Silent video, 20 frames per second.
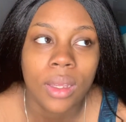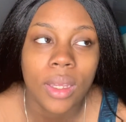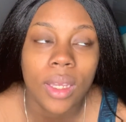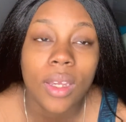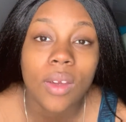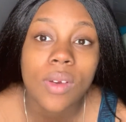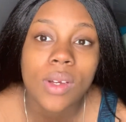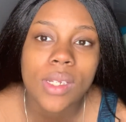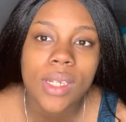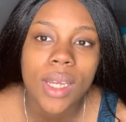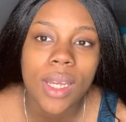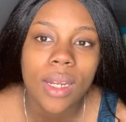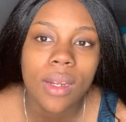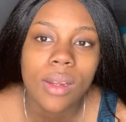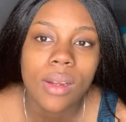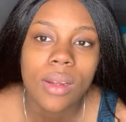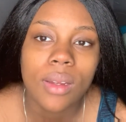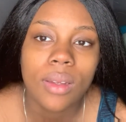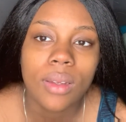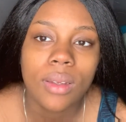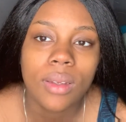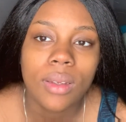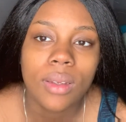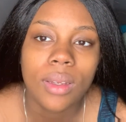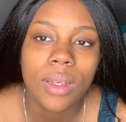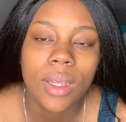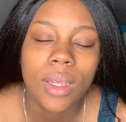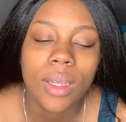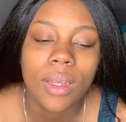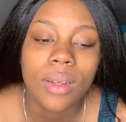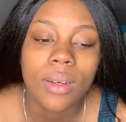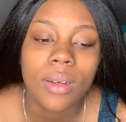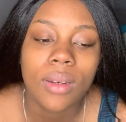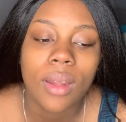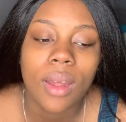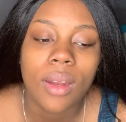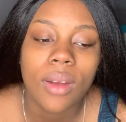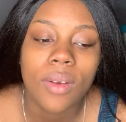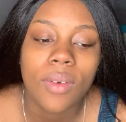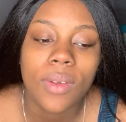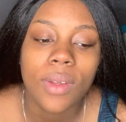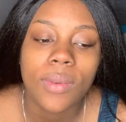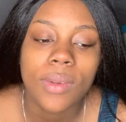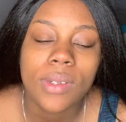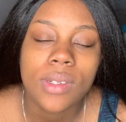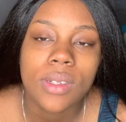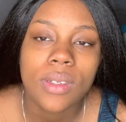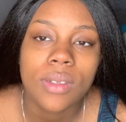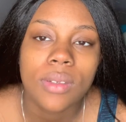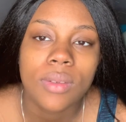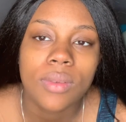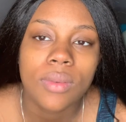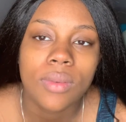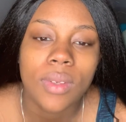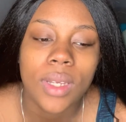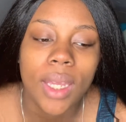irritated and not knowing what to do.